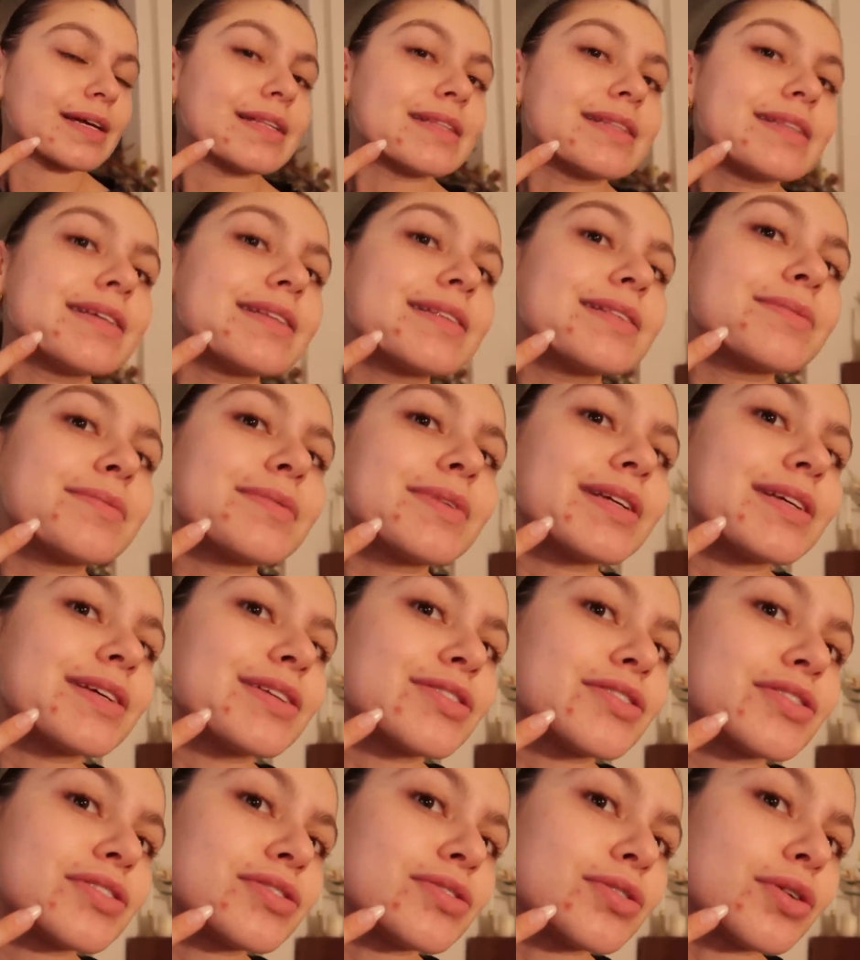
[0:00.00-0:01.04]
this one is
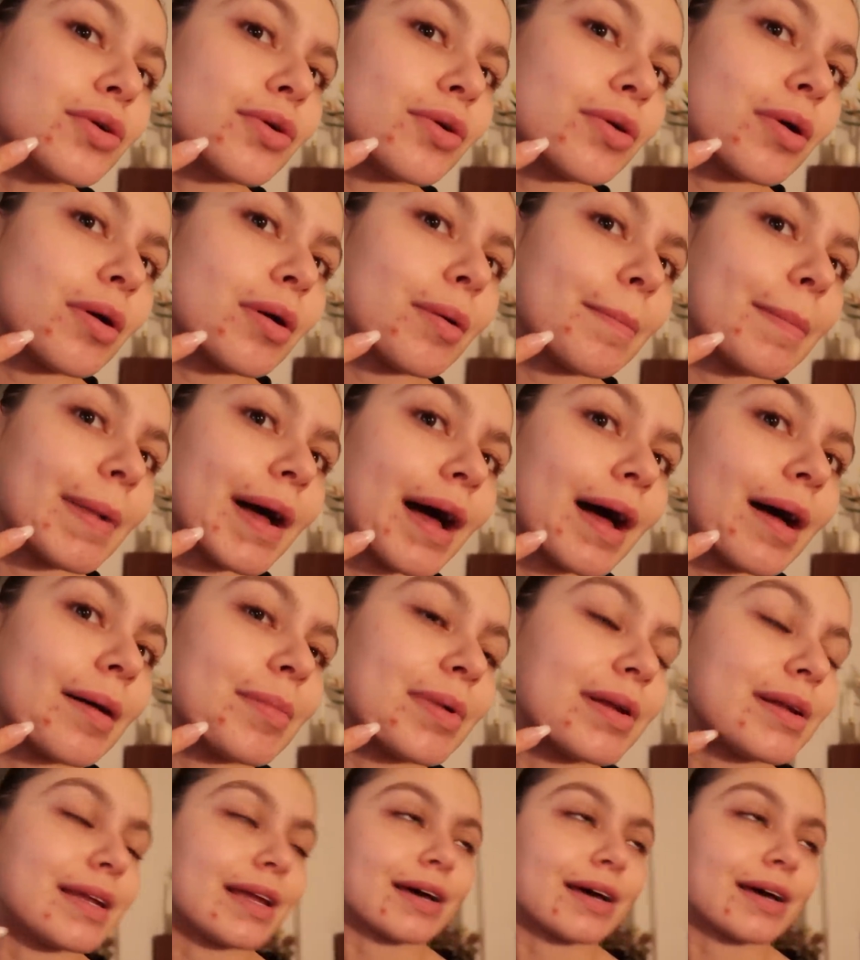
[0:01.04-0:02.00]
so bad, but